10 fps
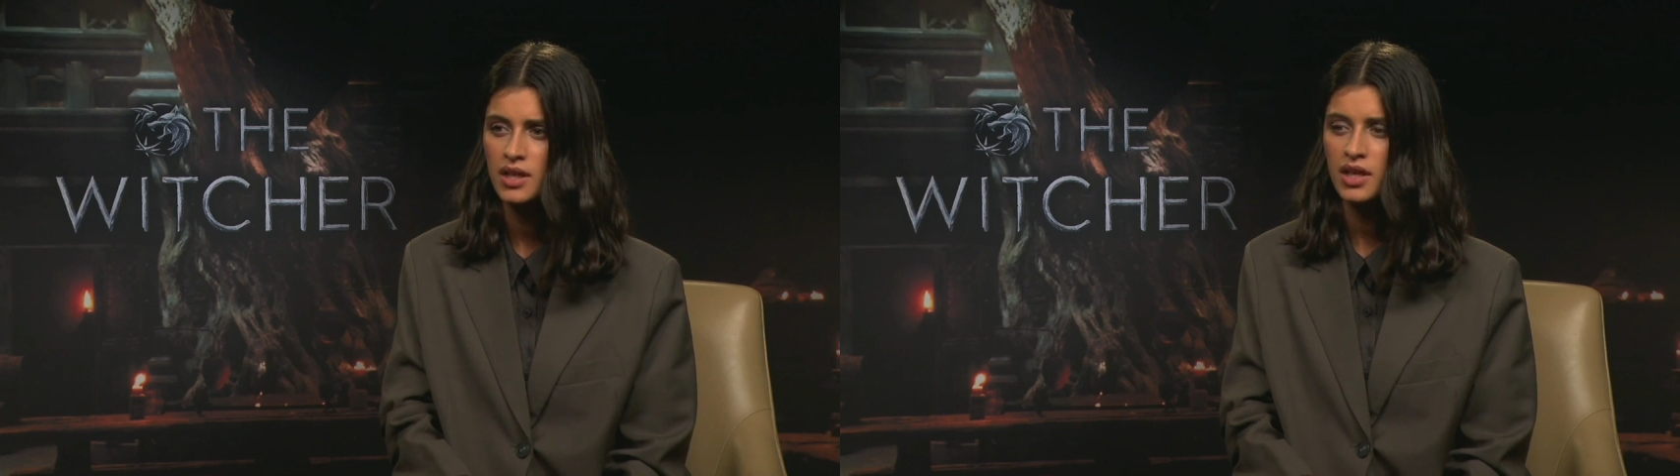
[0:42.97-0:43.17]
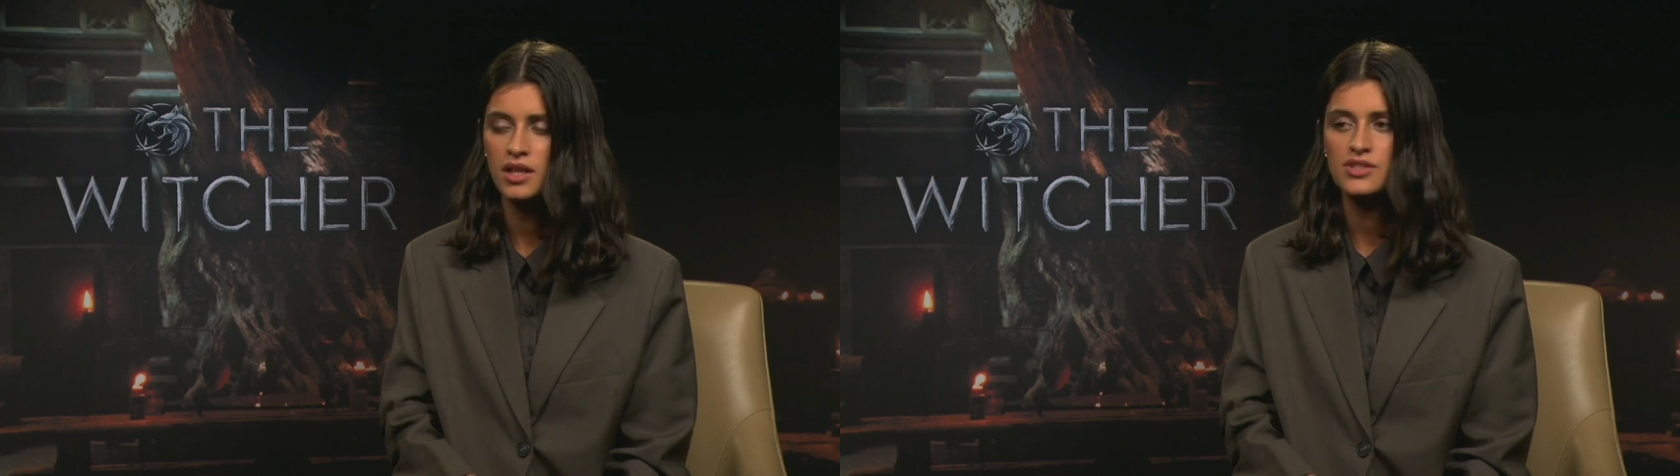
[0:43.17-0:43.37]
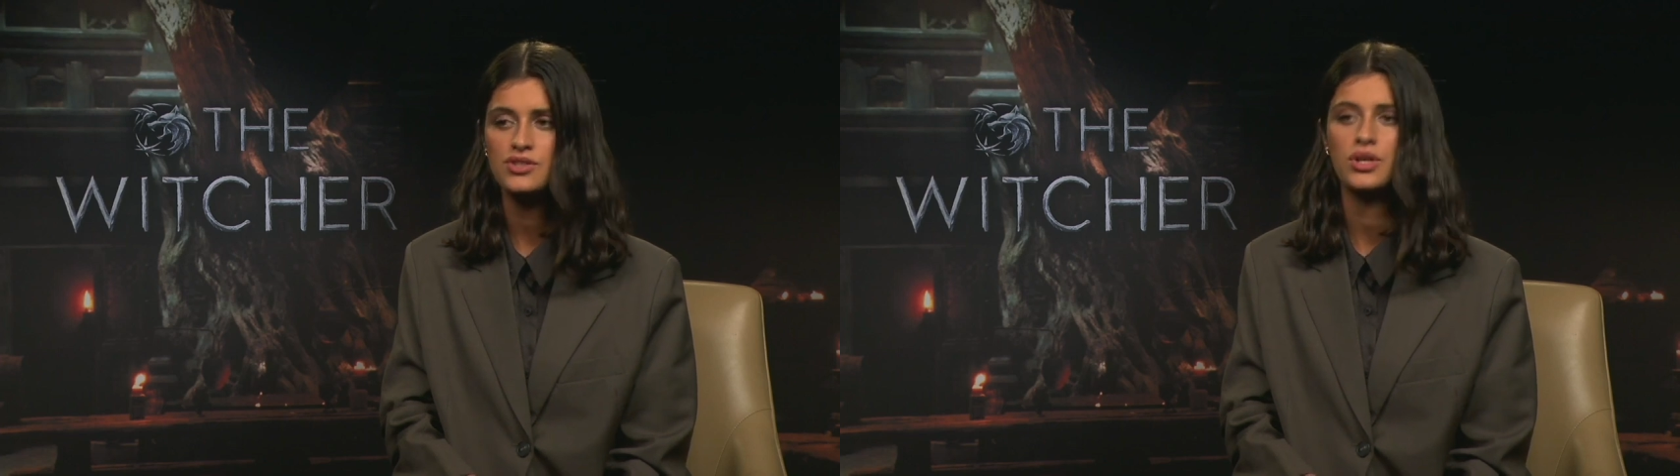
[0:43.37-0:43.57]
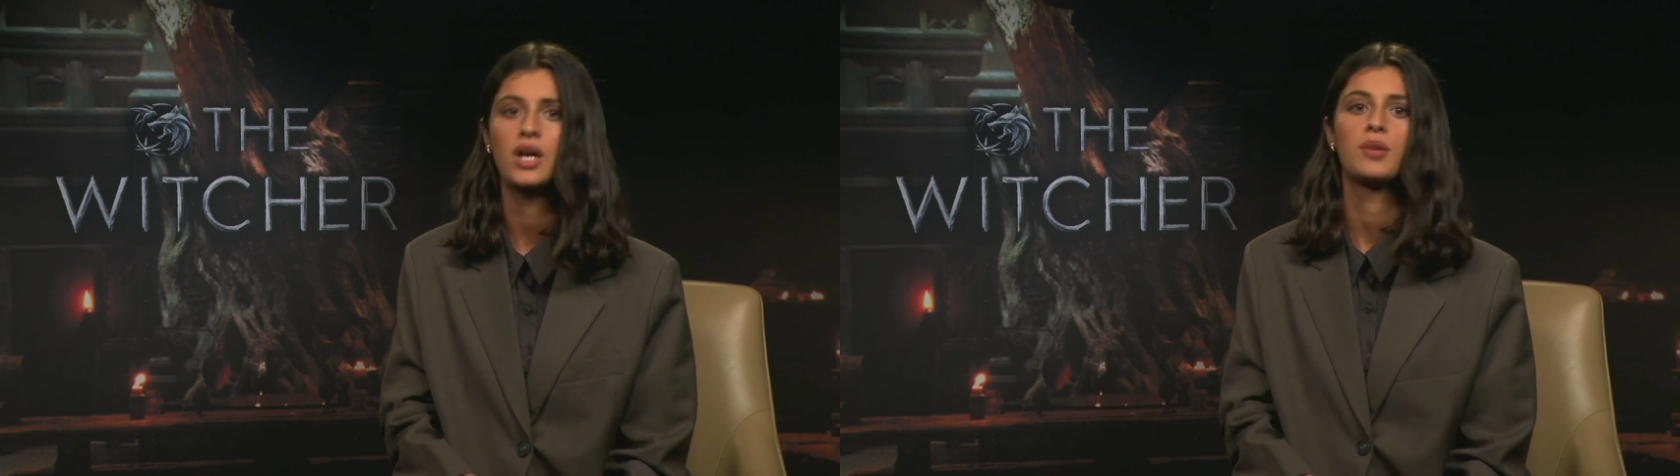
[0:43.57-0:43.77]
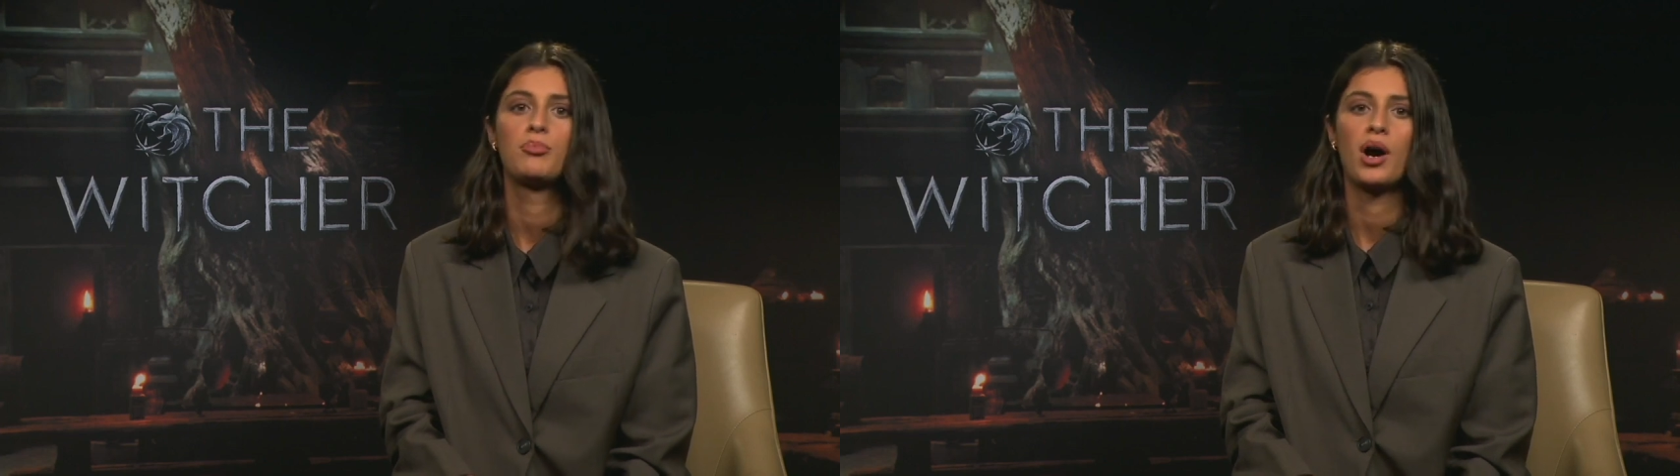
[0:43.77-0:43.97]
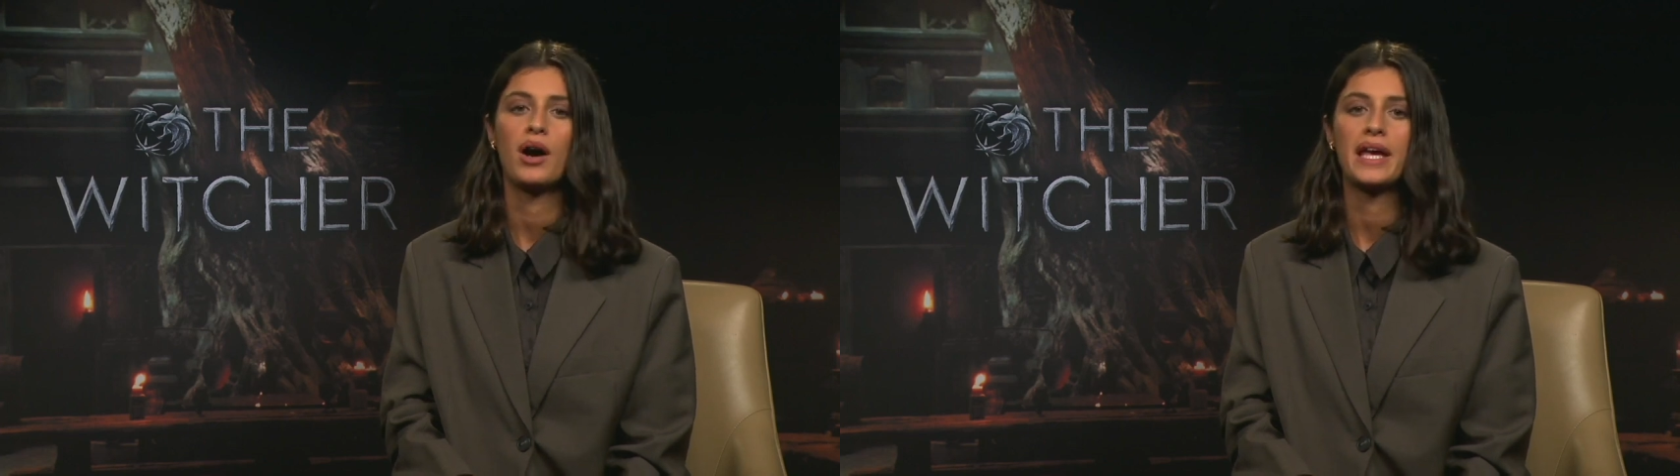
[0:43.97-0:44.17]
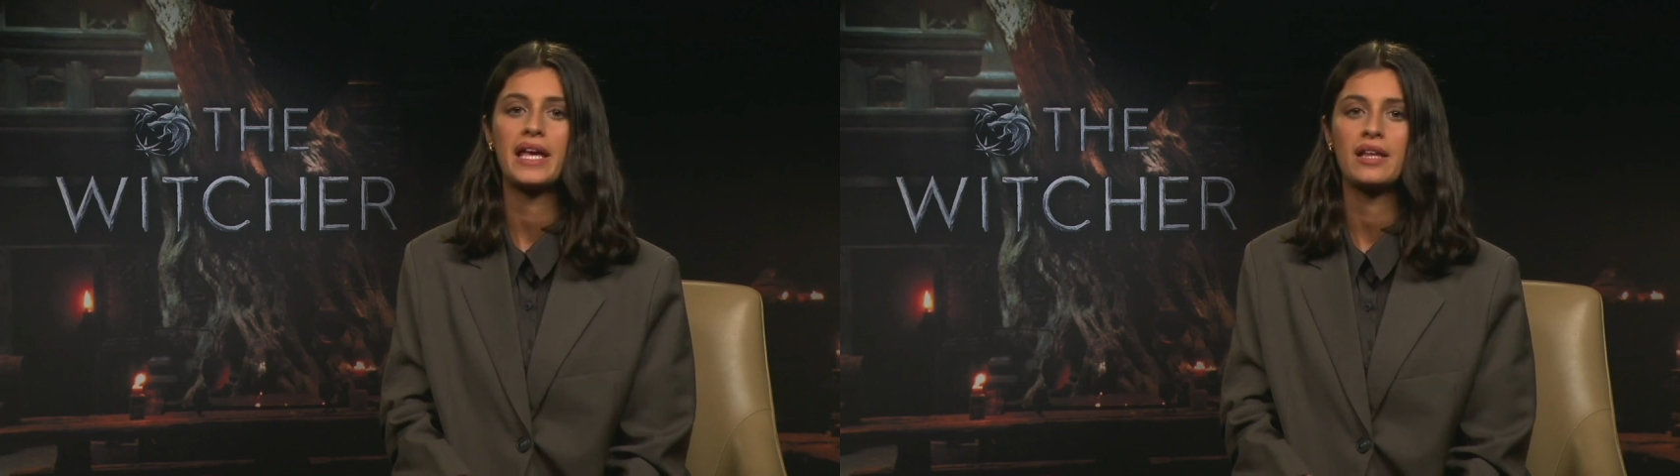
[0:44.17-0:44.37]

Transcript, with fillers: kind of struck by